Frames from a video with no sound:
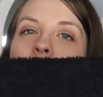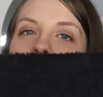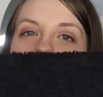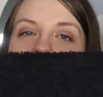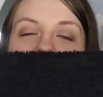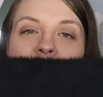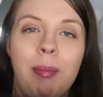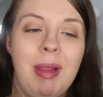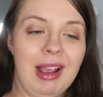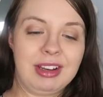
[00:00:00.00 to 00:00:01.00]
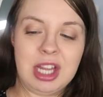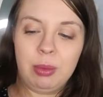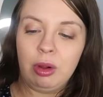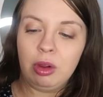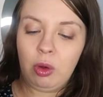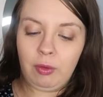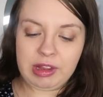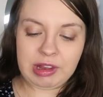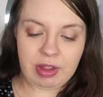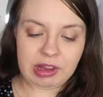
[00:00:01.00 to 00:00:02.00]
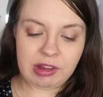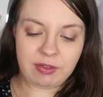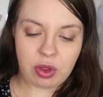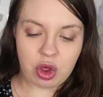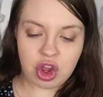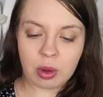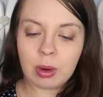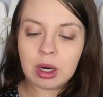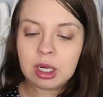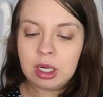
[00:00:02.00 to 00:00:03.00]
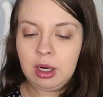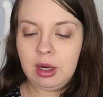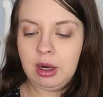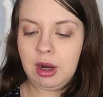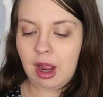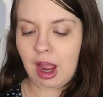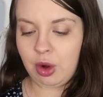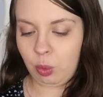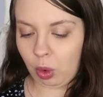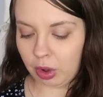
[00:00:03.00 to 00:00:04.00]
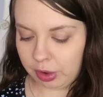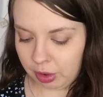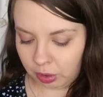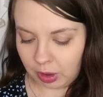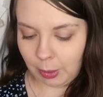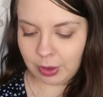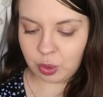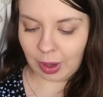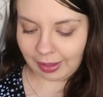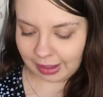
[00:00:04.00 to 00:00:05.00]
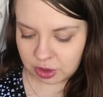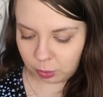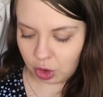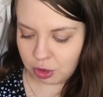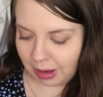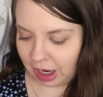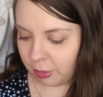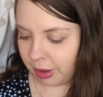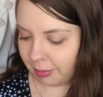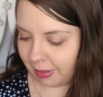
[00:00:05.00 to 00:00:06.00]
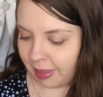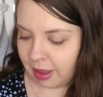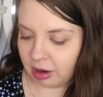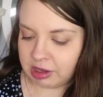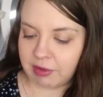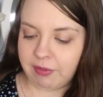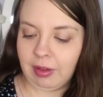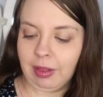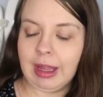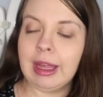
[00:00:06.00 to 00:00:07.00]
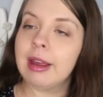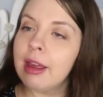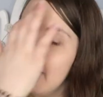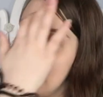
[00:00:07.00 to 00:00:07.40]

It's just a black towel. Obviously this is for the shower and whatnot. I would quite like to wash my hair when I'm in there because I feel like